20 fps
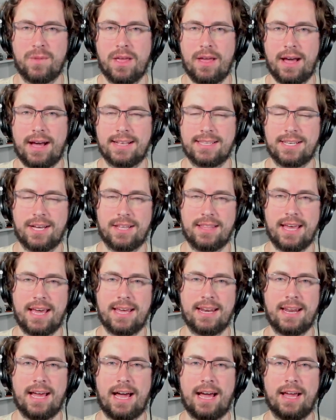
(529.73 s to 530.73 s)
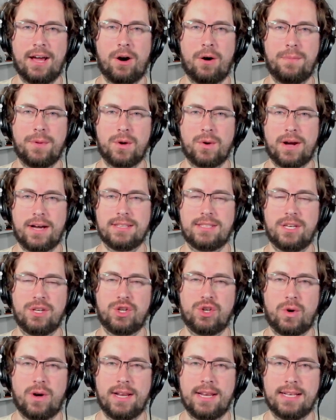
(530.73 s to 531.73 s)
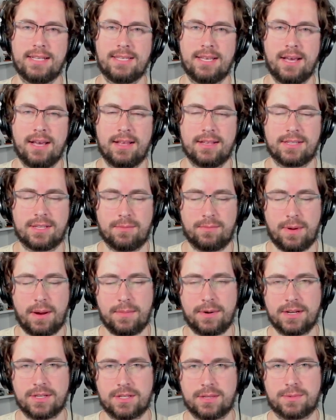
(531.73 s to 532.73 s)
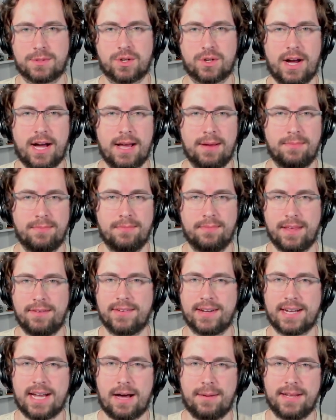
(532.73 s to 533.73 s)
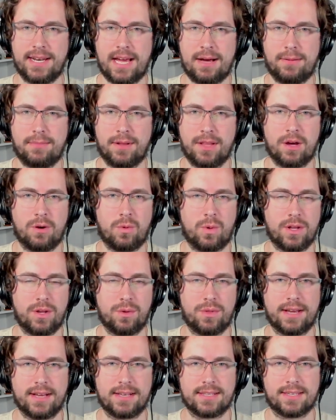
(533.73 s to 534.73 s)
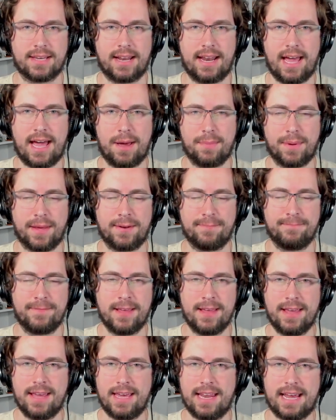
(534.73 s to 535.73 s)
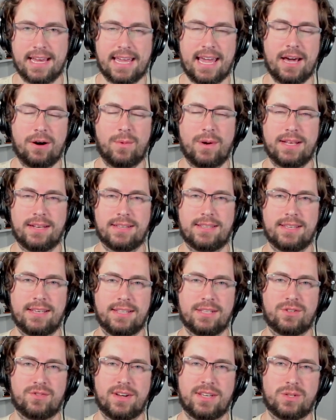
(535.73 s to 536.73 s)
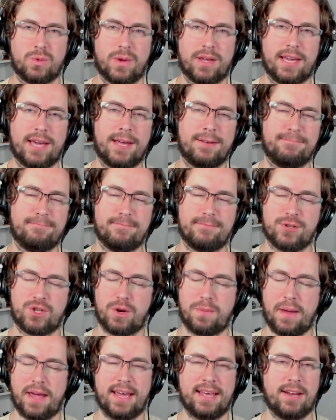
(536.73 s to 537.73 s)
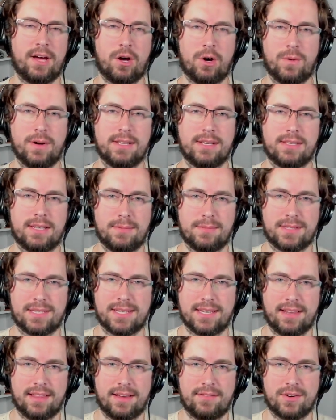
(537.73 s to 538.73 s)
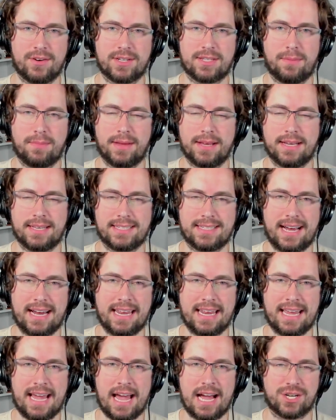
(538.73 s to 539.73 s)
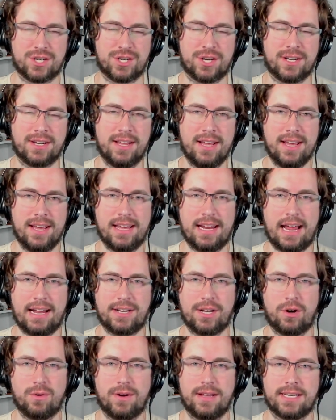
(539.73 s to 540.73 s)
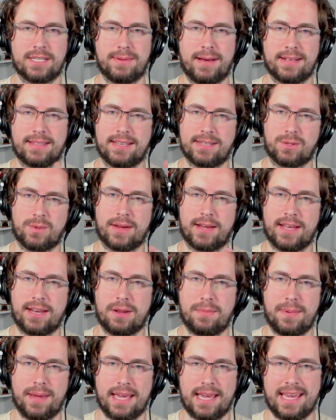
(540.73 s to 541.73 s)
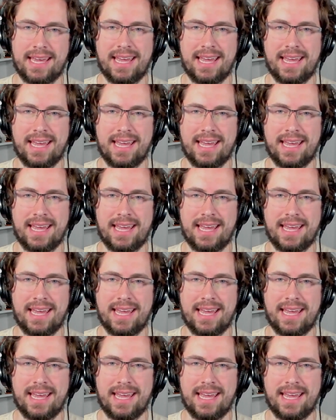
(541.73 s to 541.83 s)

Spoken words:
until then, I hope you guys enjoyed it. So remember to subscribe, leave a comment down below what you think is going to happen. And I can't wait to see this race weekend. Japan always seems to deliver some exciting action, and I don't expect this weekend to be